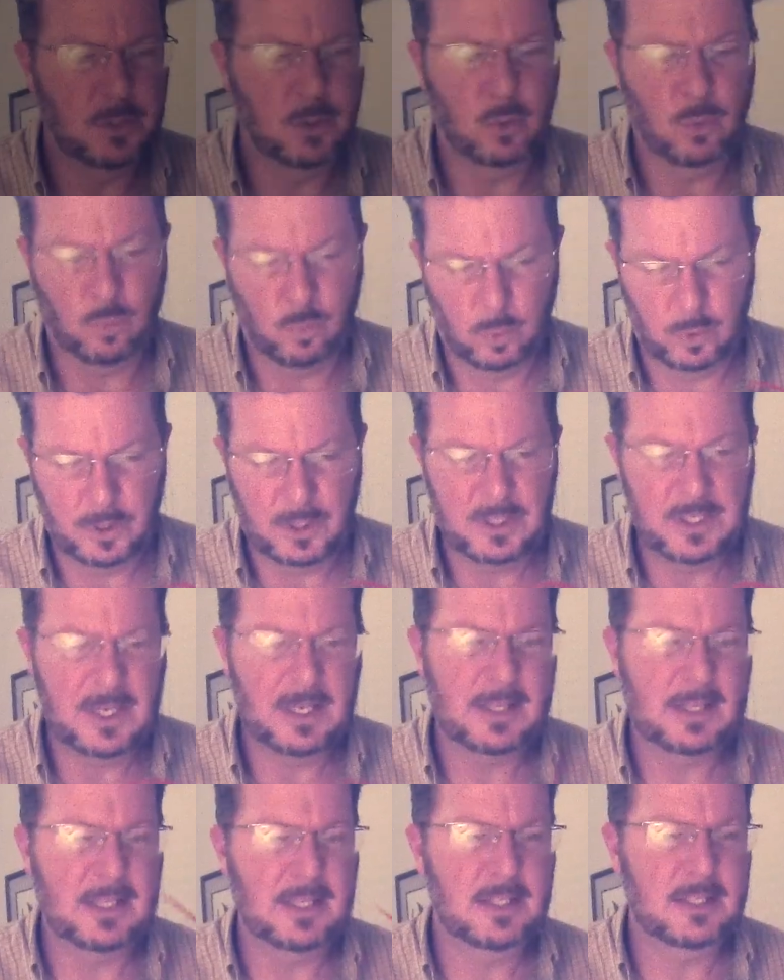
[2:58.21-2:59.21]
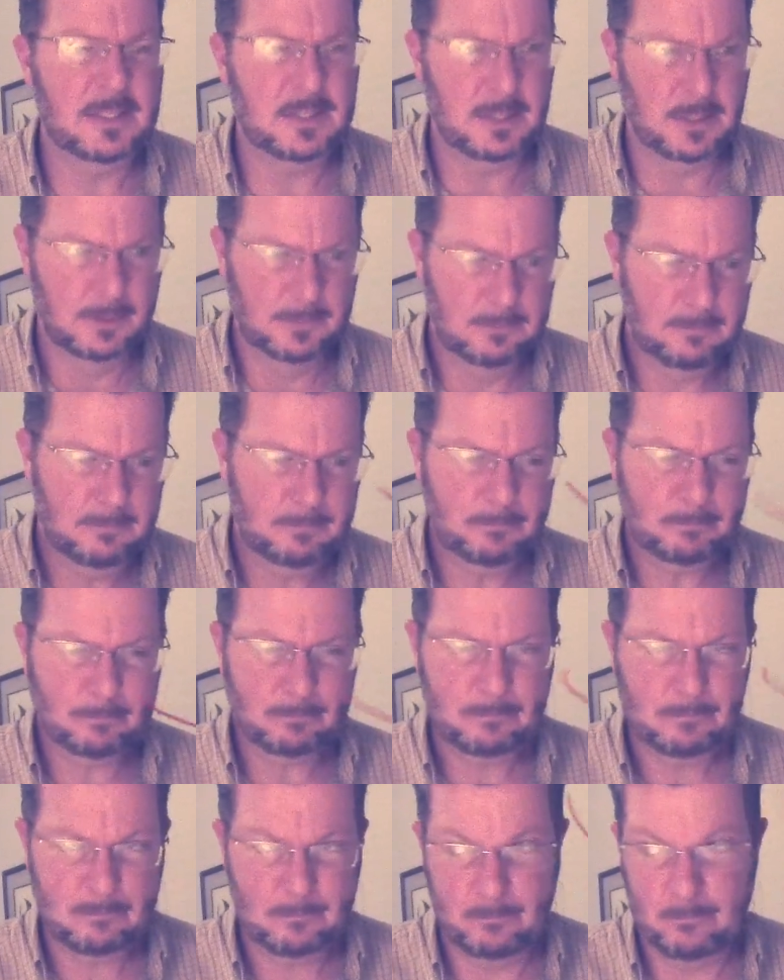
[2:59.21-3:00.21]
So we're going to take this,
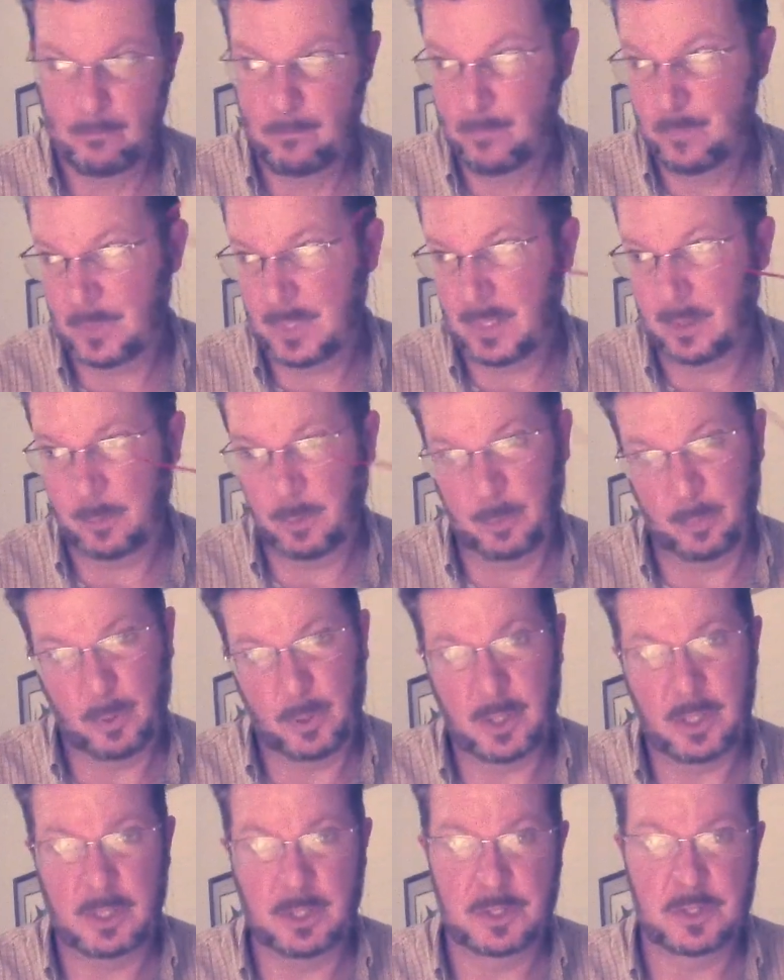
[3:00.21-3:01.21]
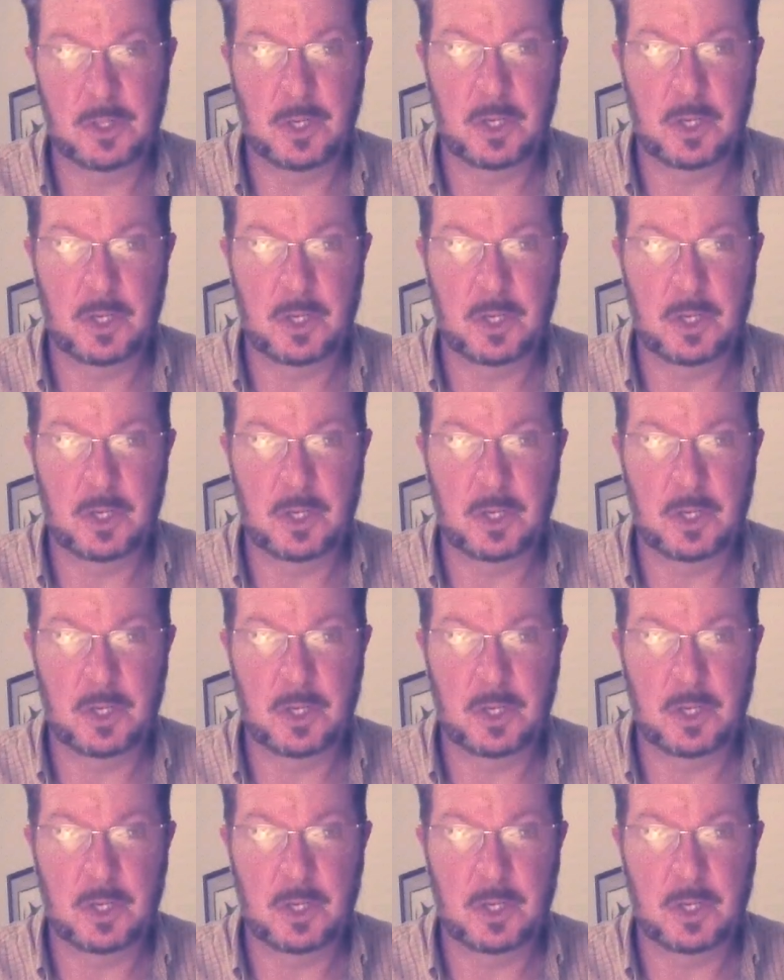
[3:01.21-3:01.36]
and I'm going to put it in a